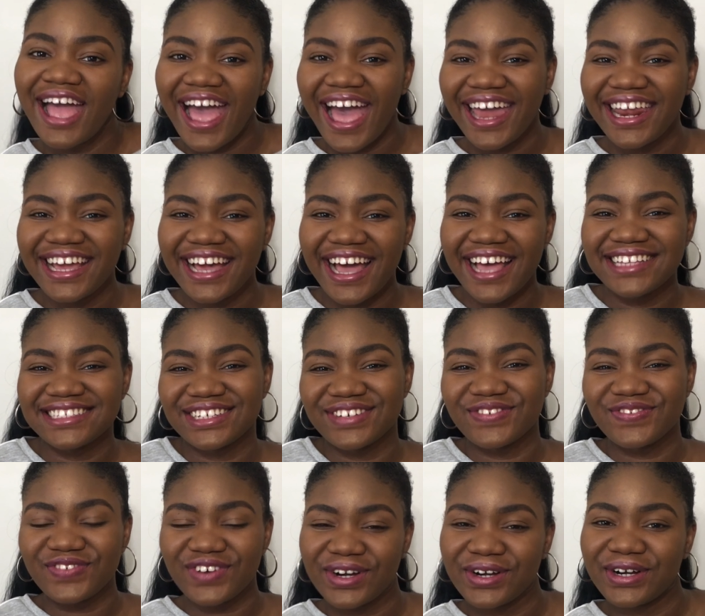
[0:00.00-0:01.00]
Hello guys and
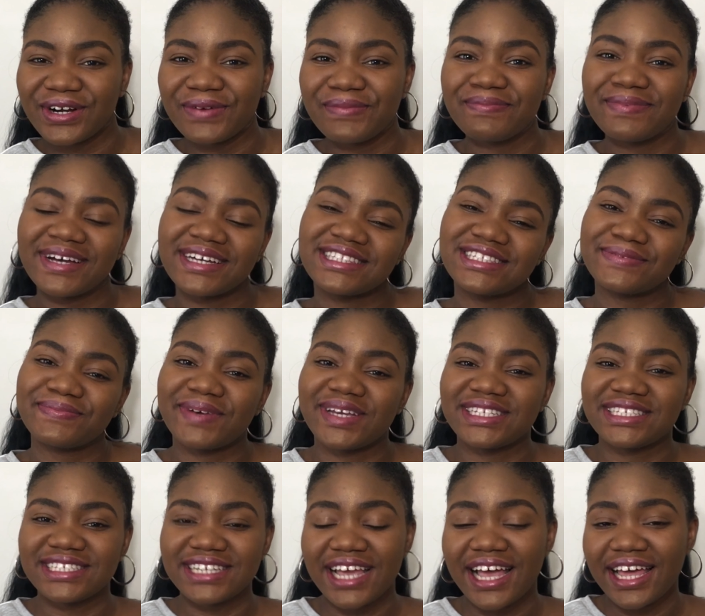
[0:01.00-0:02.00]
welcome back to my
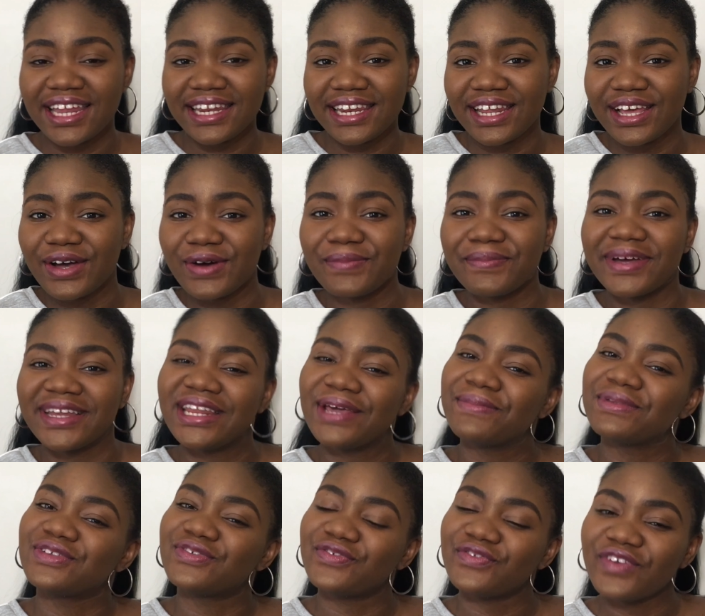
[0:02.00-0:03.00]
channel. My name
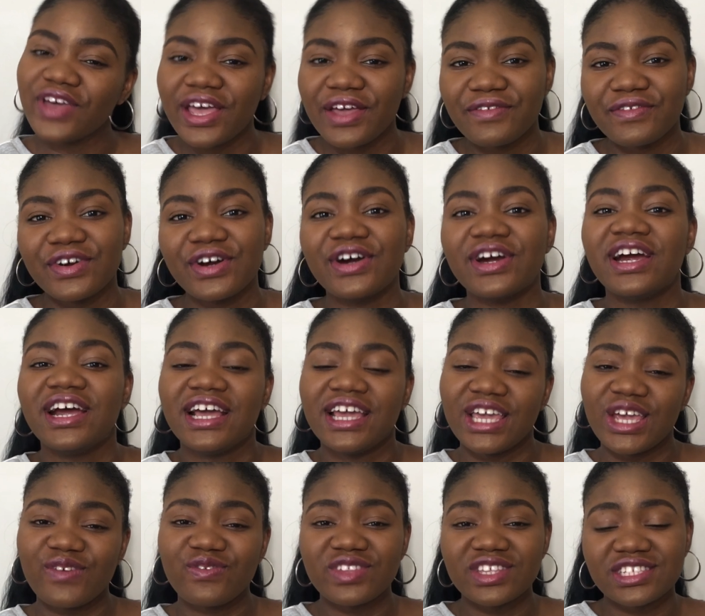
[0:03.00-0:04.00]
is Favor.
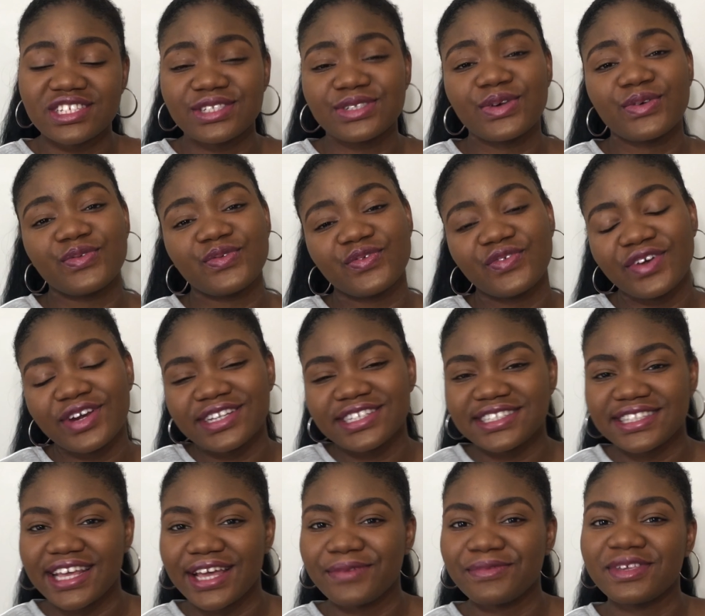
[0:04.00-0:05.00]
If this is your first
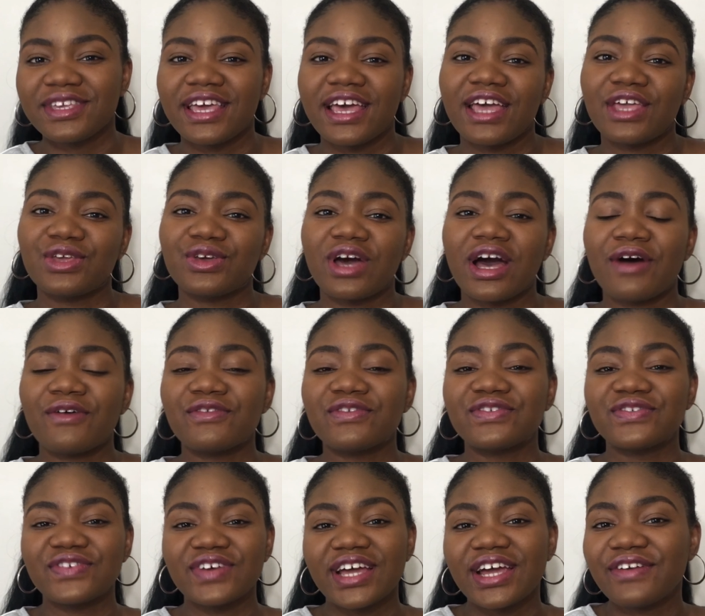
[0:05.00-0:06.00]
time here, you are
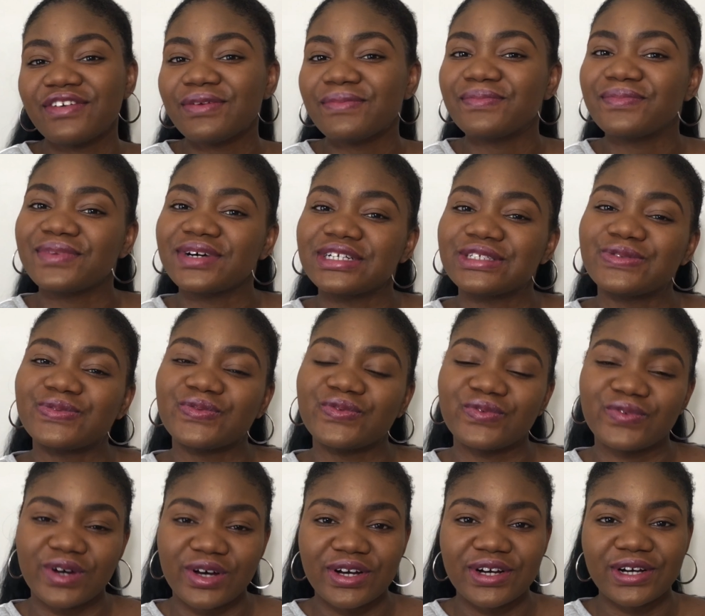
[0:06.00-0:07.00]
very much
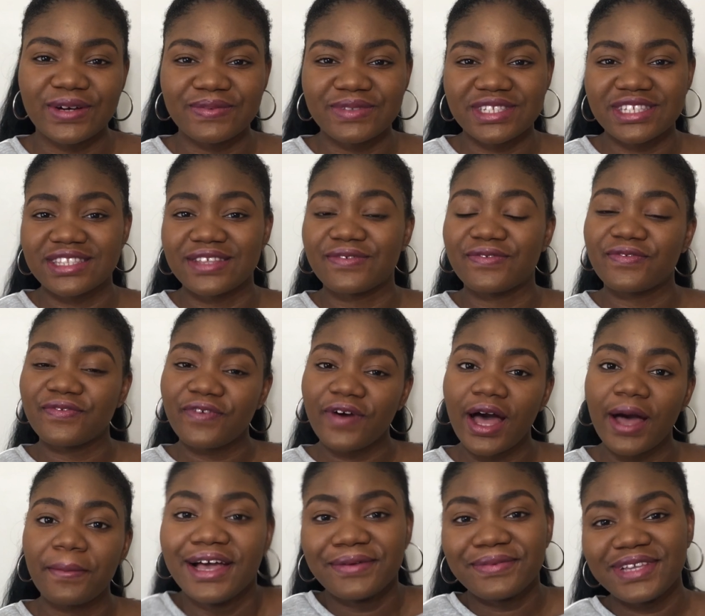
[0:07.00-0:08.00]
welcome to the
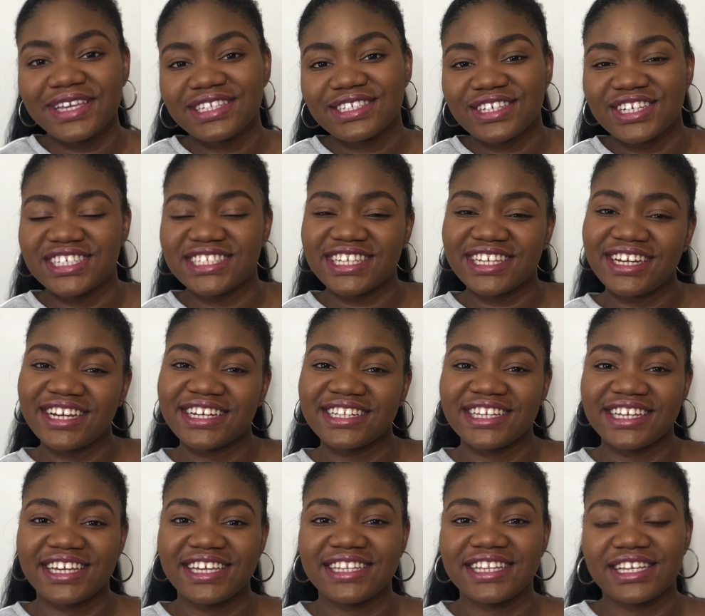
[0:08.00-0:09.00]
fam. Please consider
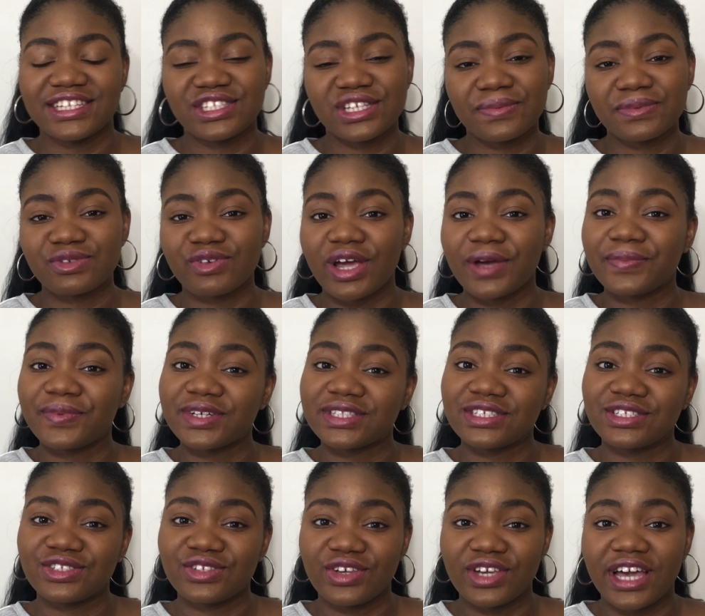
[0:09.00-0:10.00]
clicking that subscribe button
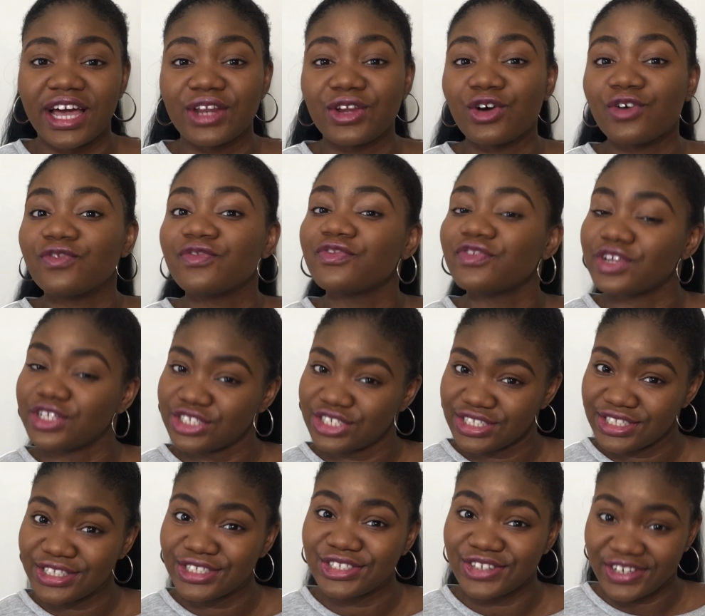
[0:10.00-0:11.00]
so you can
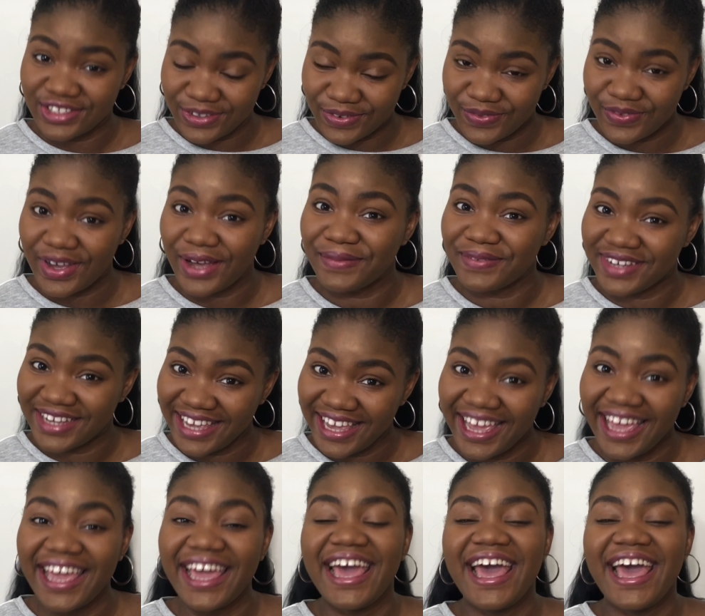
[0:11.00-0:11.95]
officially join the fam, okay?